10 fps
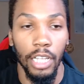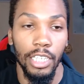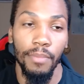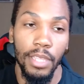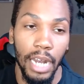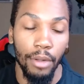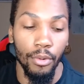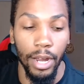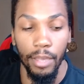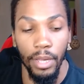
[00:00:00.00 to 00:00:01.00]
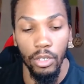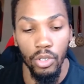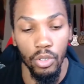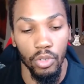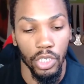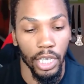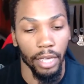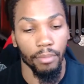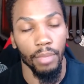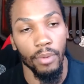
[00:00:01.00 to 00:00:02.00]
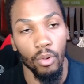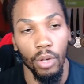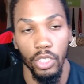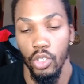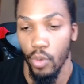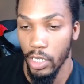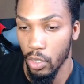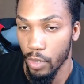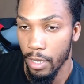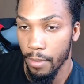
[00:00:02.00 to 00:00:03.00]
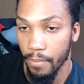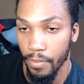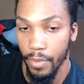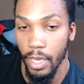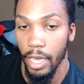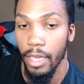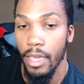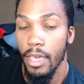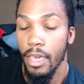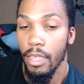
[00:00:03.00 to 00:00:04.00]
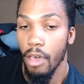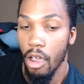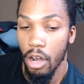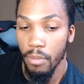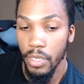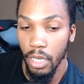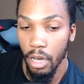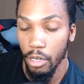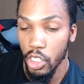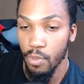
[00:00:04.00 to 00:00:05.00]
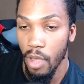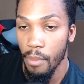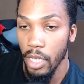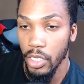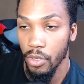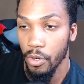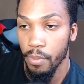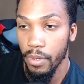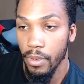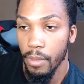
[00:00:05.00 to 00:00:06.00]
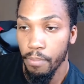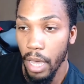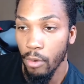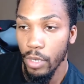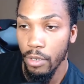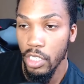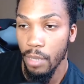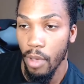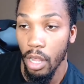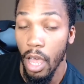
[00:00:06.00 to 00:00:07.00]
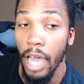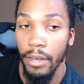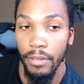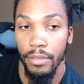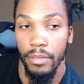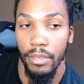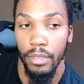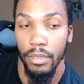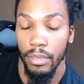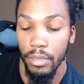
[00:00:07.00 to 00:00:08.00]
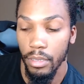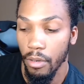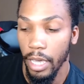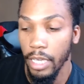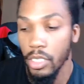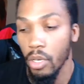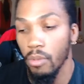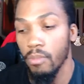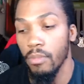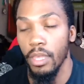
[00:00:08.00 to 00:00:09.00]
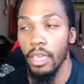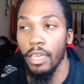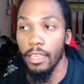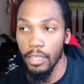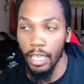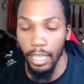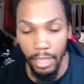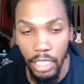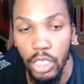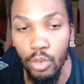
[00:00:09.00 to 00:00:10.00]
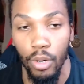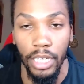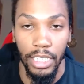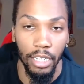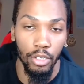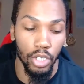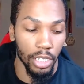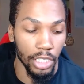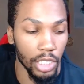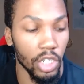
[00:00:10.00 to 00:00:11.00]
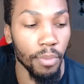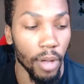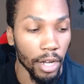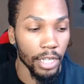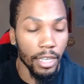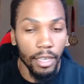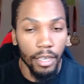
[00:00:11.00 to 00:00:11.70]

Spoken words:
not something that I would recommend you do just like maybe once or twice a week. Okay. The arms are a small muscle group, but we use them a lot. Okay. So this is where I said you should listen to your body.